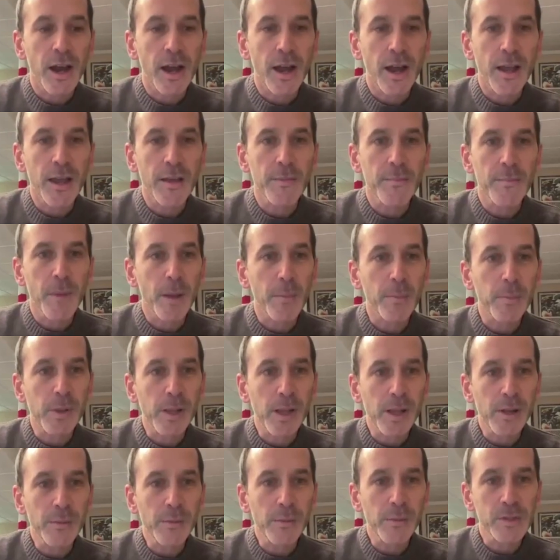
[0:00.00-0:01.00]
my
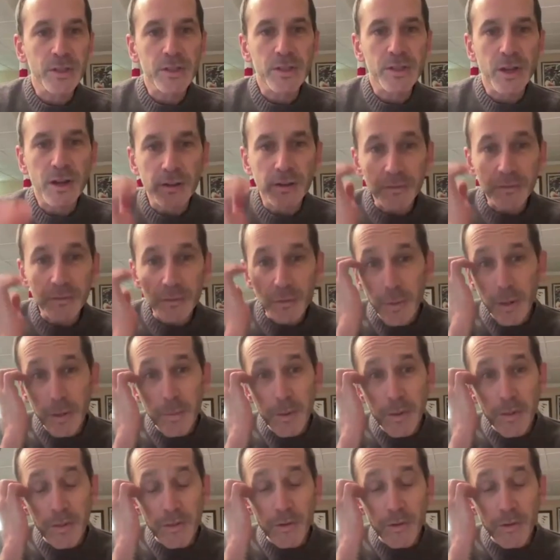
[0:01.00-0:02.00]
plan was to talk for
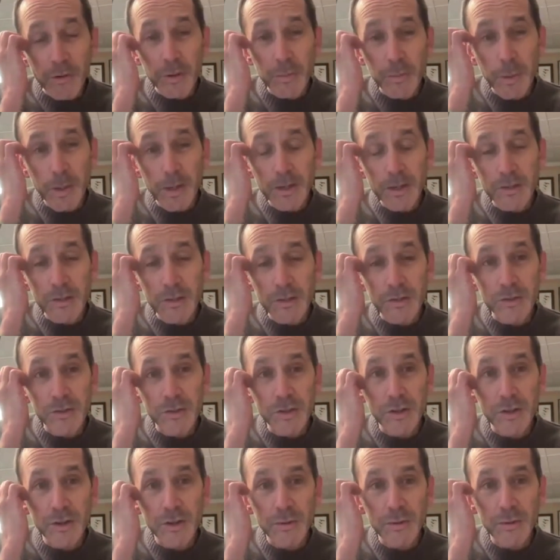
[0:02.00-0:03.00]
maybe 30 minutes or
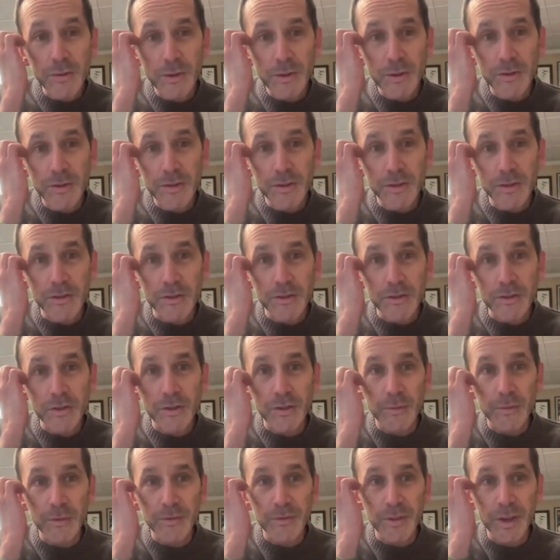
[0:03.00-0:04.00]
so to ensure
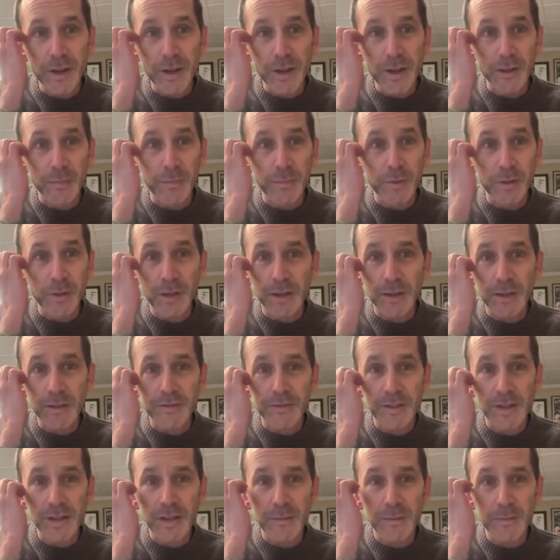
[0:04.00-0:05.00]
that we've got like plenty
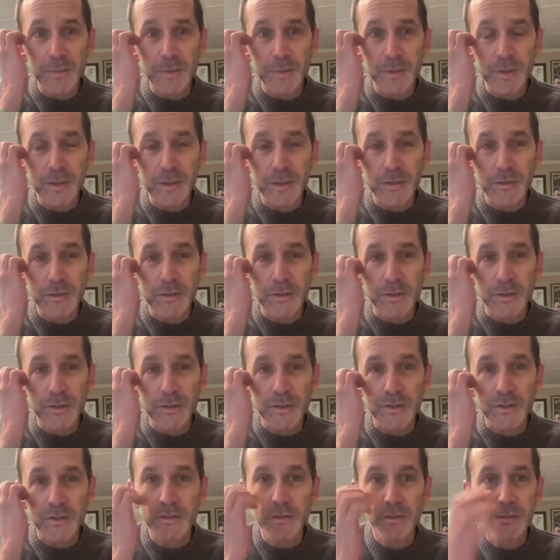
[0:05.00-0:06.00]
of time to
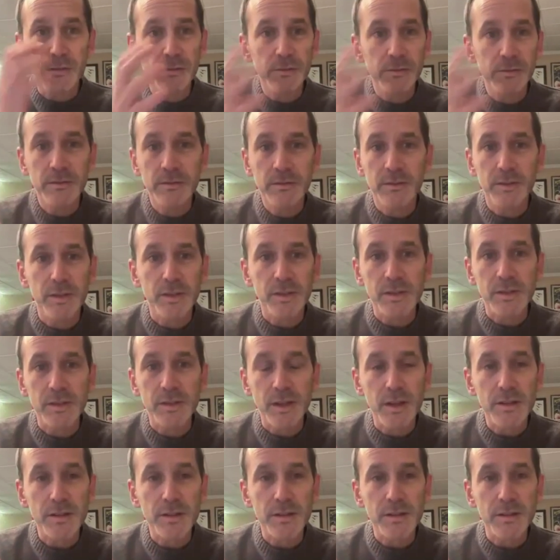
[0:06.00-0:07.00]
just
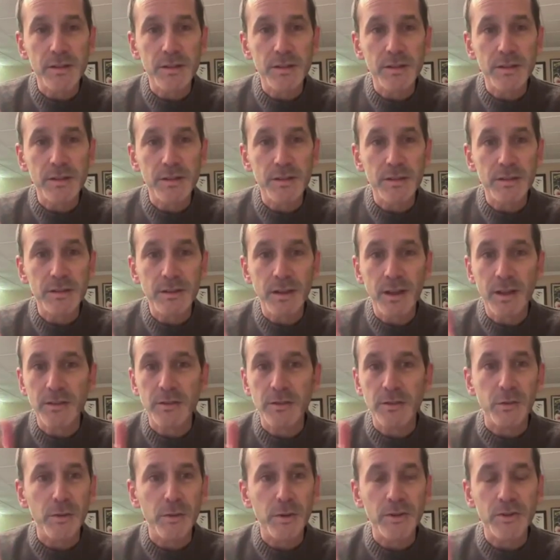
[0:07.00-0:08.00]
discuss,
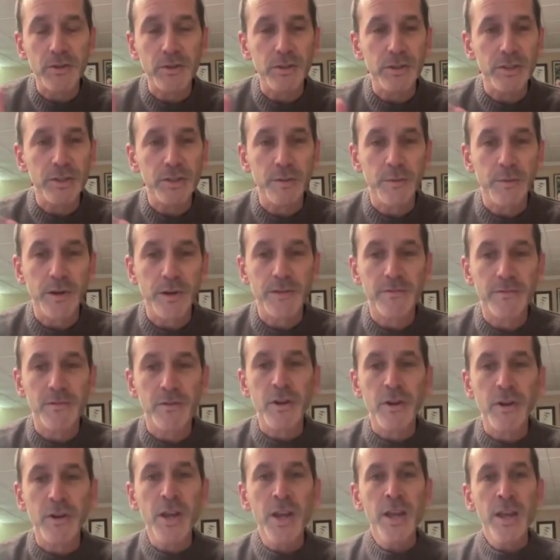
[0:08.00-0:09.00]
answer questions, like
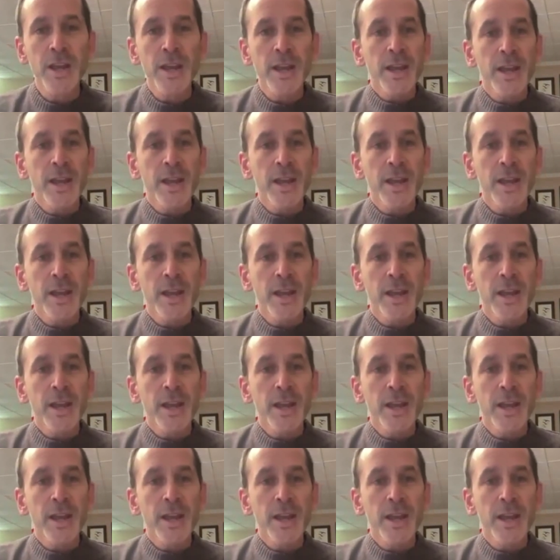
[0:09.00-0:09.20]
whatever.